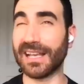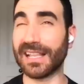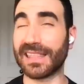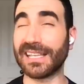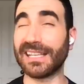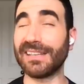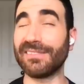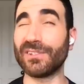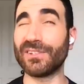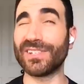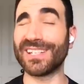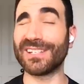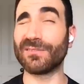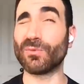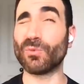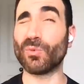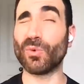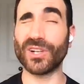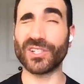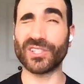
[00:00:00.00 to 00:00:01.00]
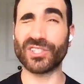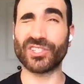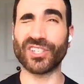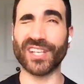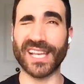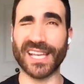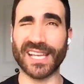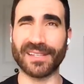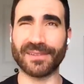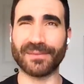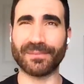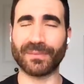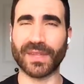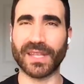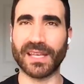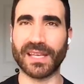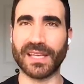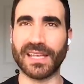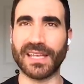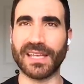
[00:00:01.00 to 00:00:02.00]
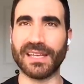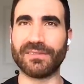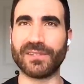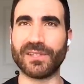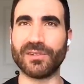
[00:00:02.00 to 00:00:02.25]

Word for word: I think if you didn't watch it, if